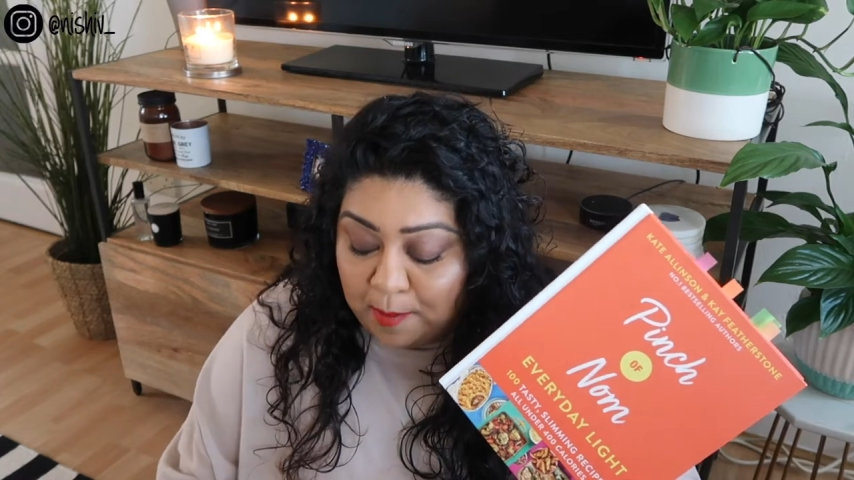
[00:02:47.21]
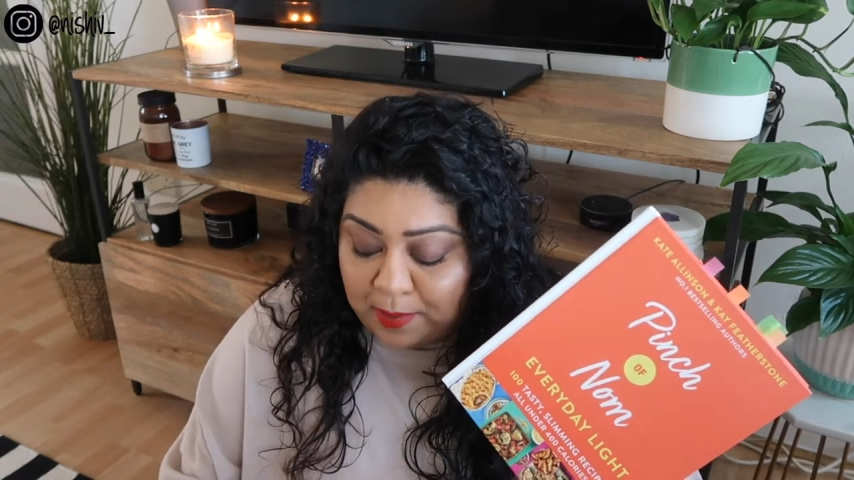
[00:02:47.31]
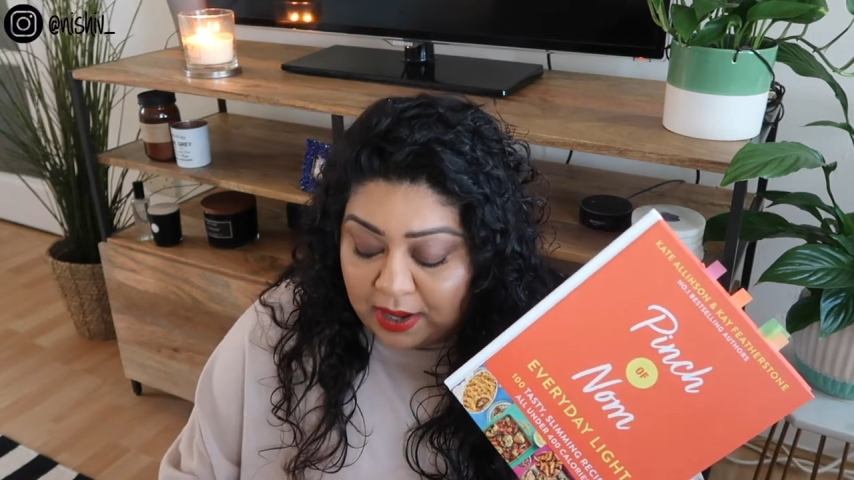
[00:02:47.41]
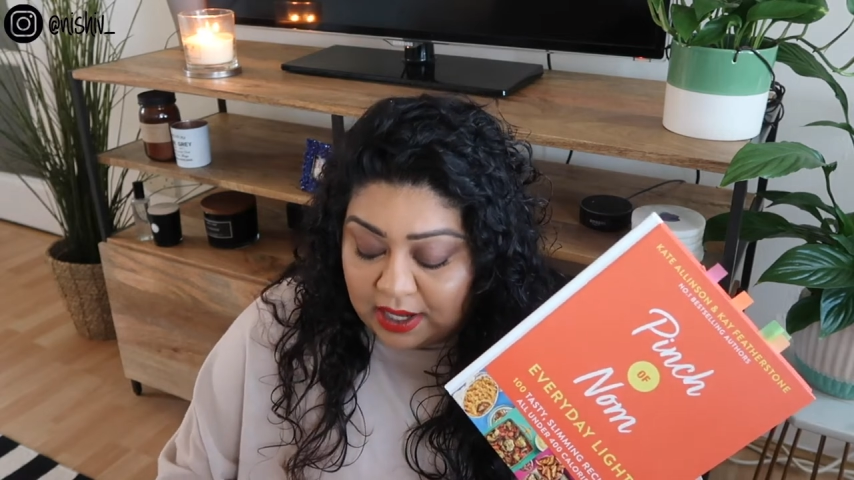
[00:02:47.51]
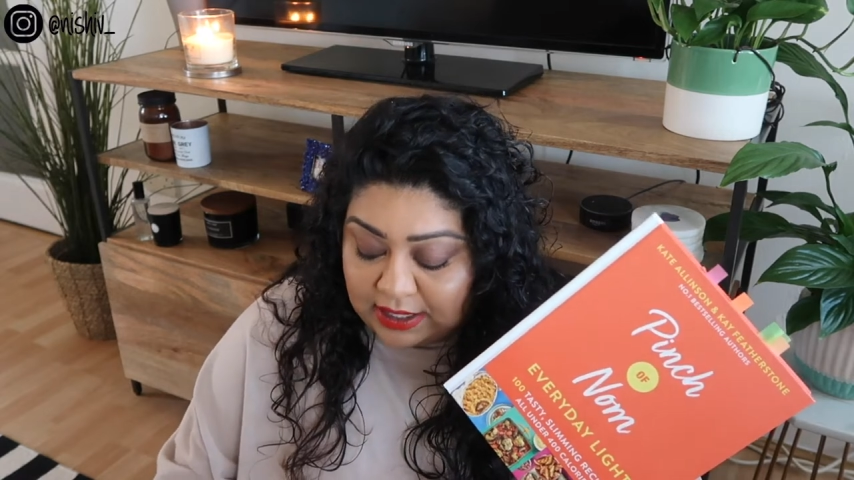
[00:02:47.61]

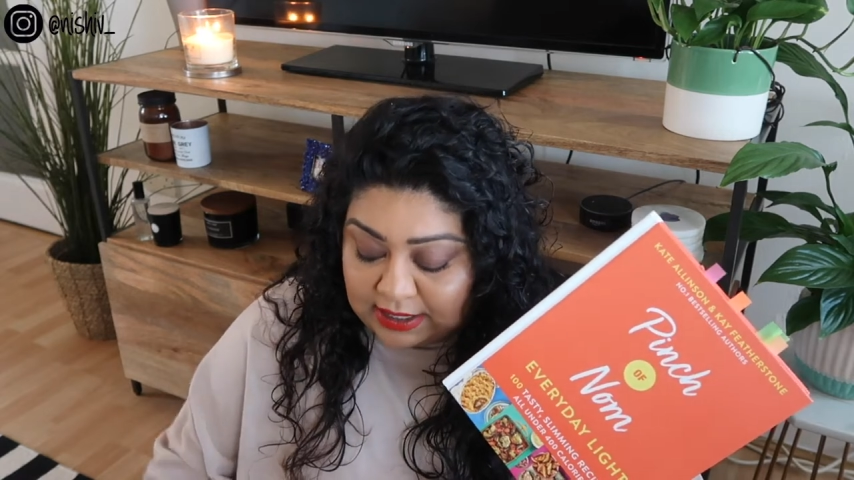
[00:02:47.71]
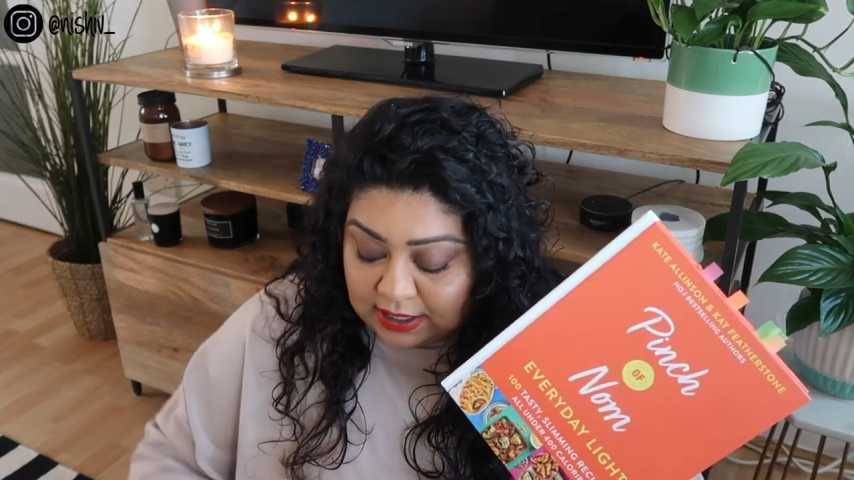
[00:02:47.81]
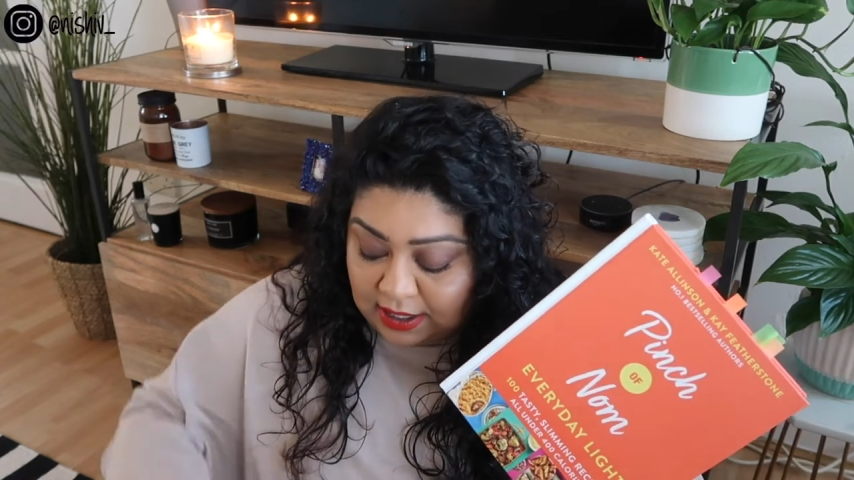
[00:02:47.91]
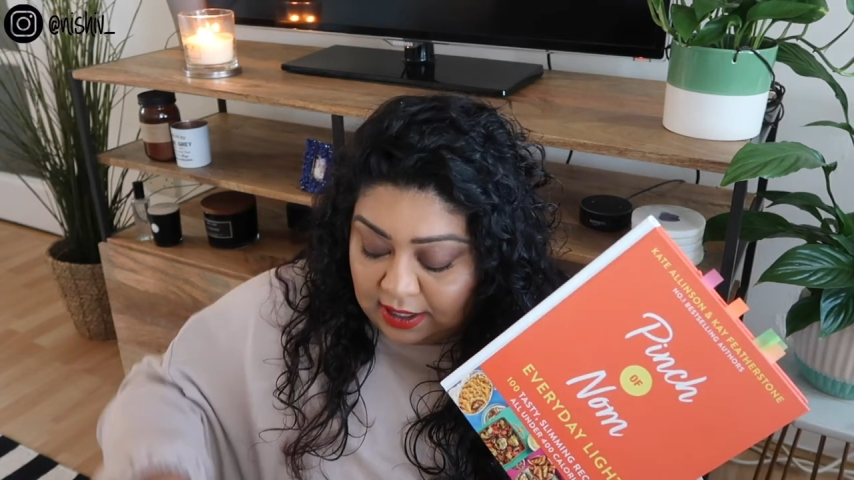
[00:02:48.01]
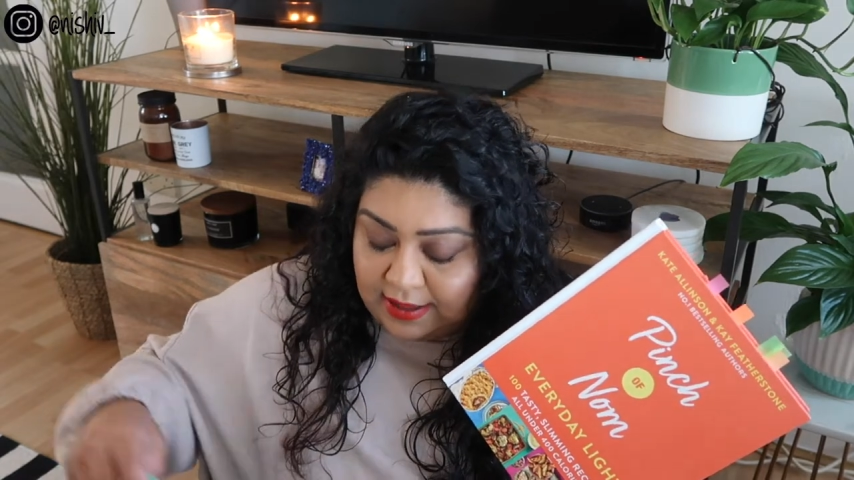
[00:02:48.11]
but
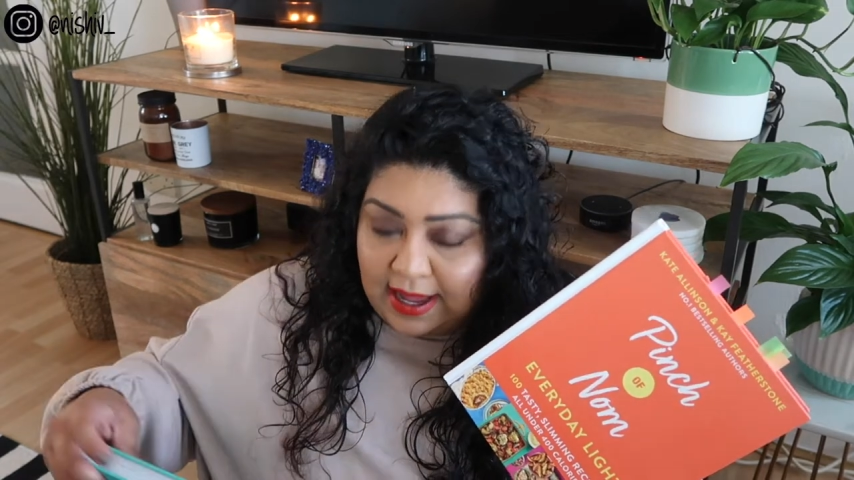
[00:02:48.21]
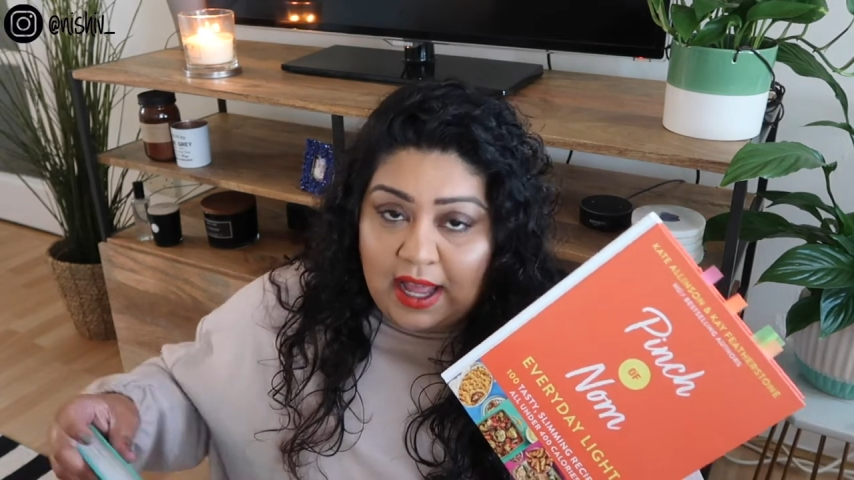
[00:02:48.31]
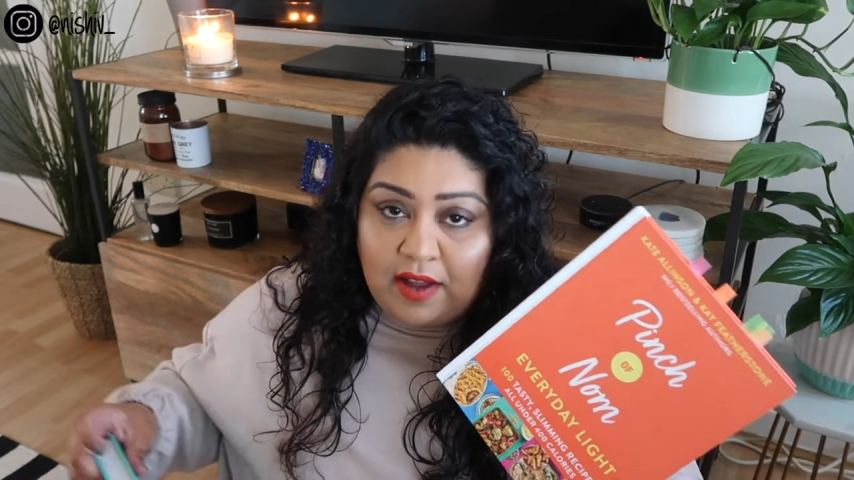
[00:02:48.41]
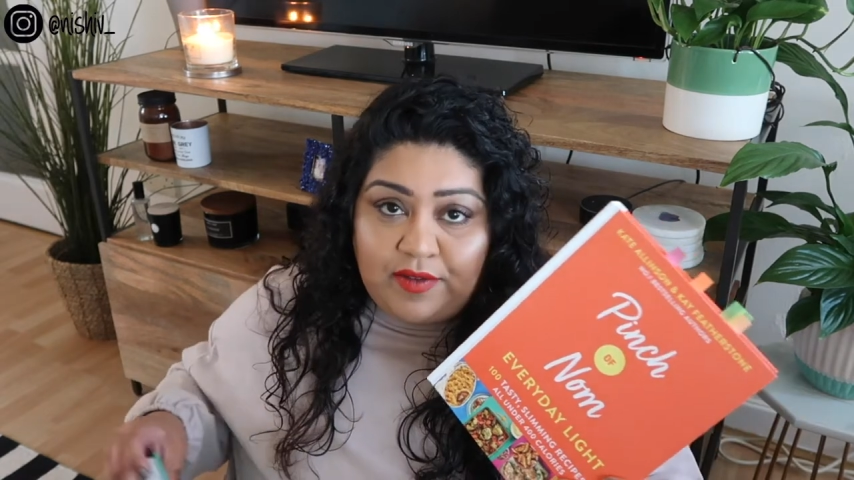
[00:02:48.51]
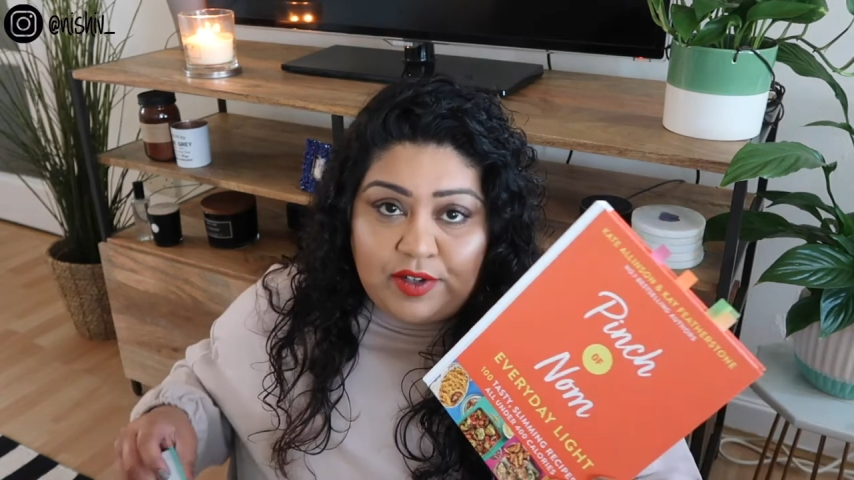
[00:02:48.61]
they
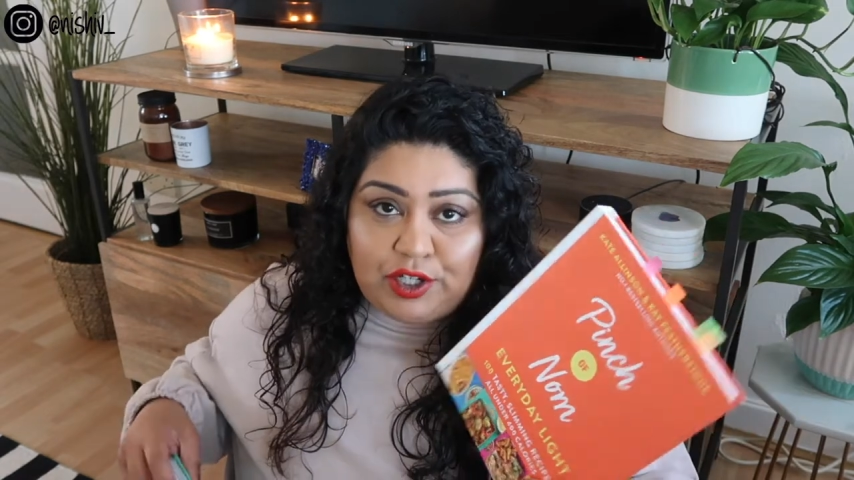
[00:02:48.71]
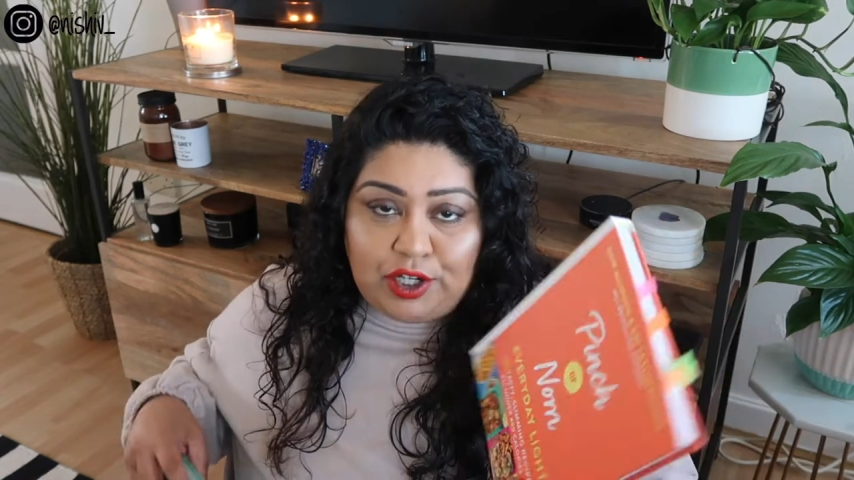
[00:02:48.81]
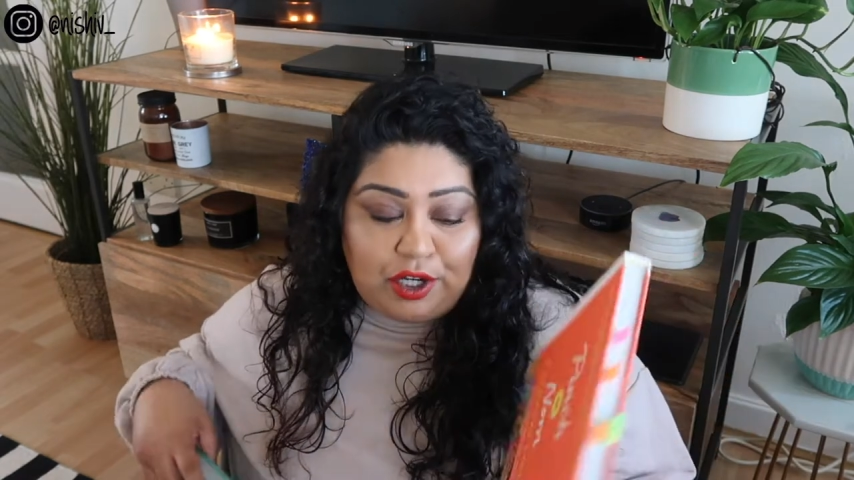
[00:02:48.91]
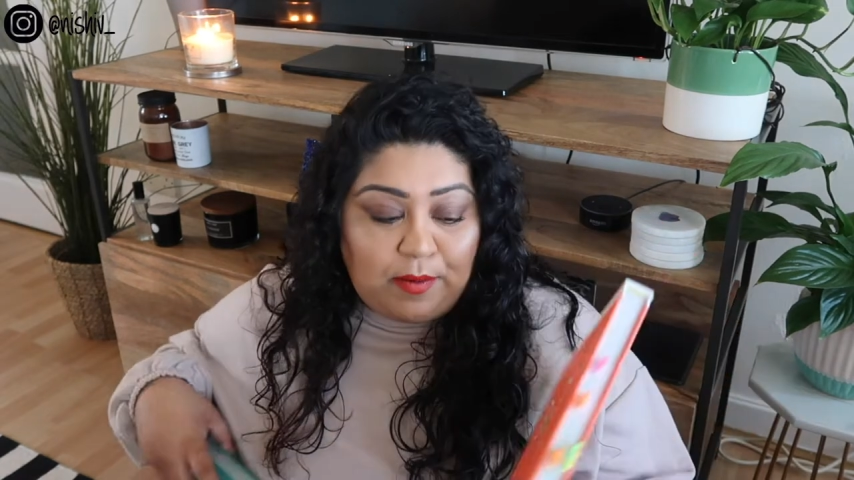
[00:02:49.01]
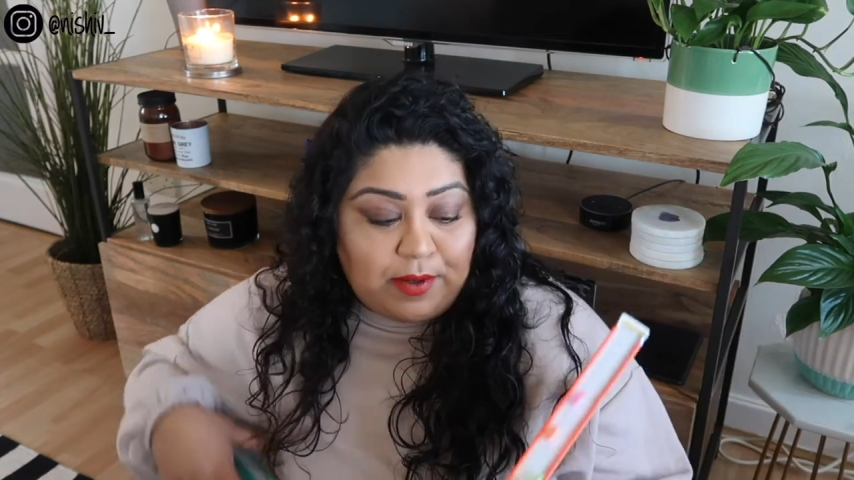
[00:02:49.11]
have
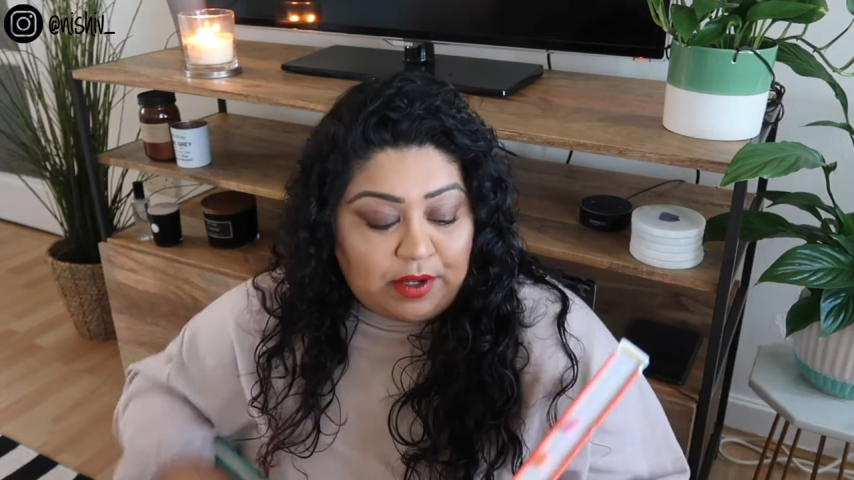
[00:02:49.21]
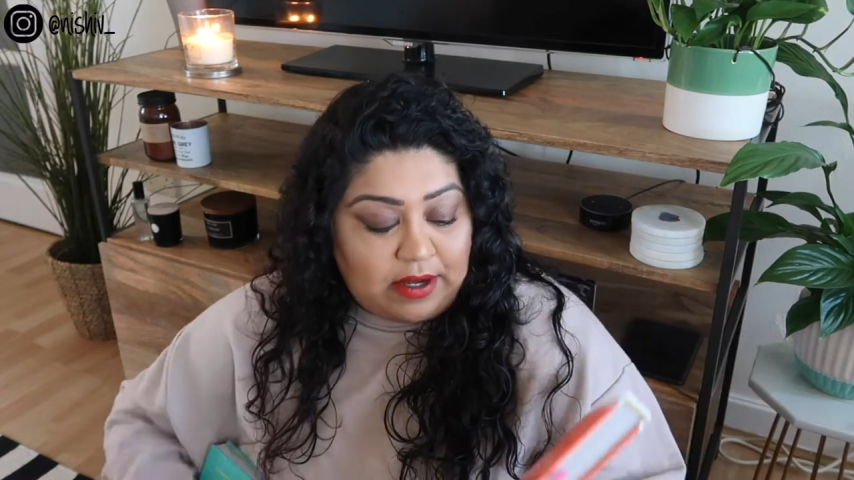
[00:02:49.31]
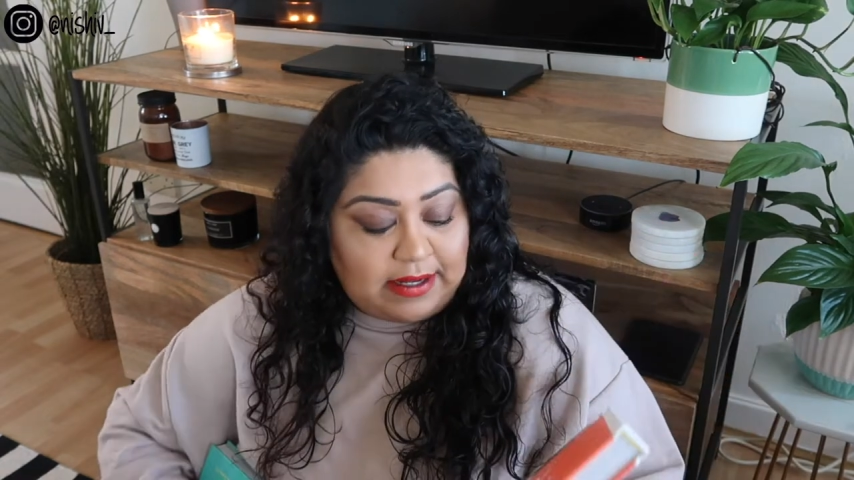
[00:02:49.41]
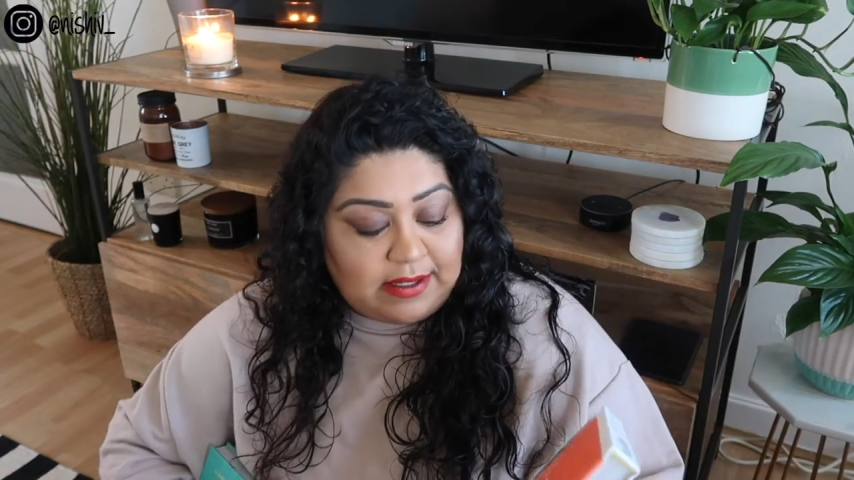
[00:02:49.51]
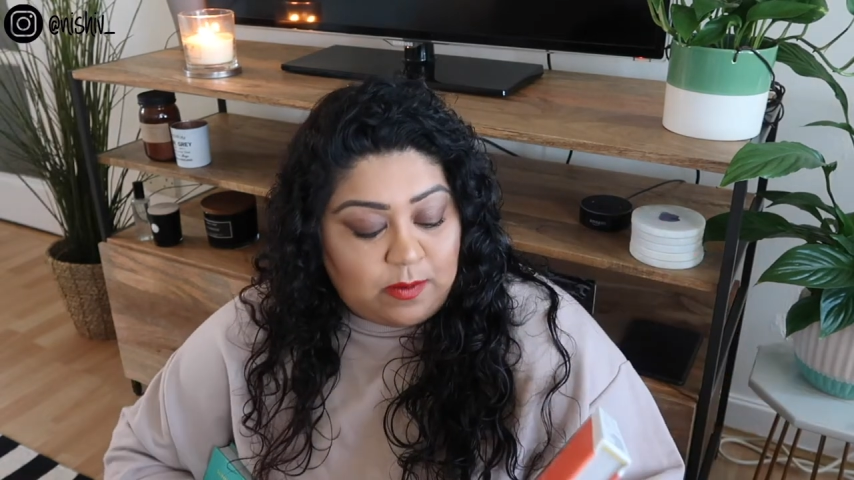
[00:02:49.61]
two books.